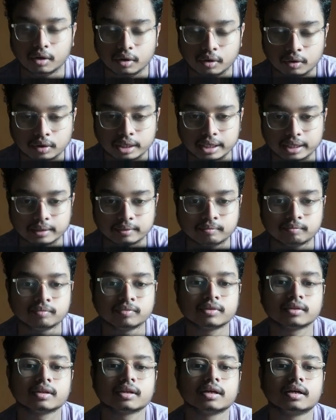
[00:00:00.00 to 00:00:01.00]
Okay,
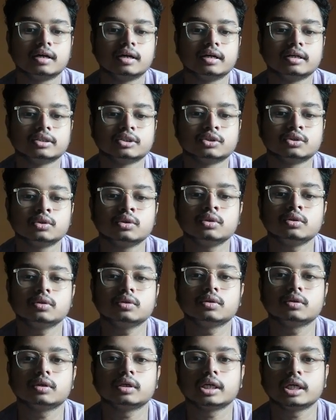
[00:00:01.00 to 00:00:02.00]

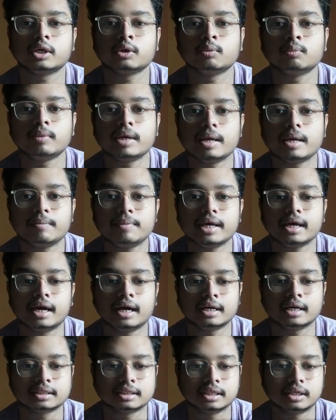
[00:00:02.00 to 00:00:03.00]
so you may be
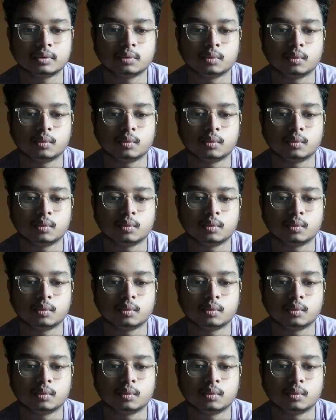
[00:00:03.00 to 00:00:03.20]
asked that